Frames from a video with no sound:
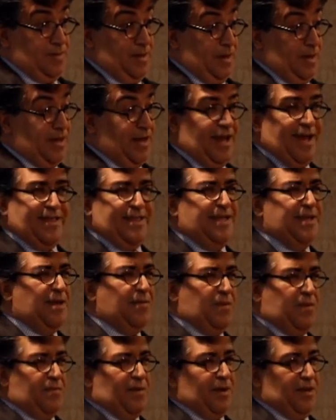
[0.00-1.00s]
And I think
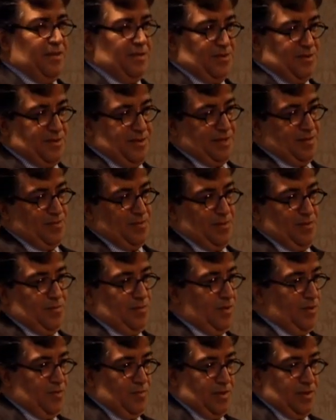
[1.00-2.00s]
everybody does that
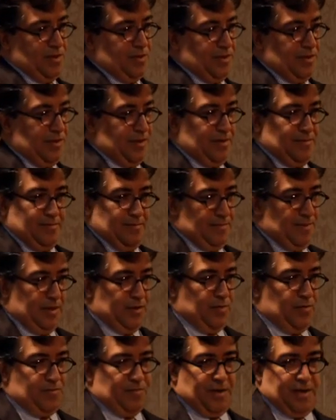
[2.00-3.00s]
when you enter
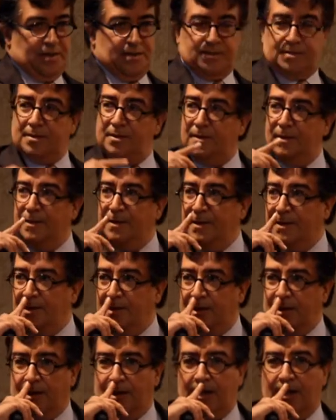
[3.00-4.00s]
a new place.
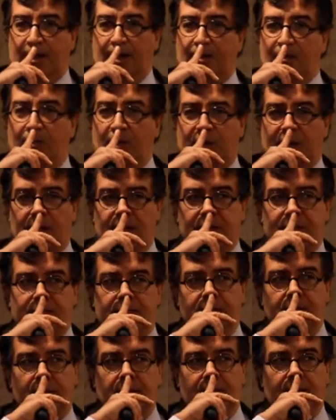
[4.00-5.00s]
What
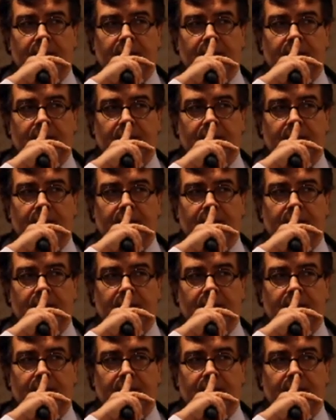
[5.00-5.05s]
else?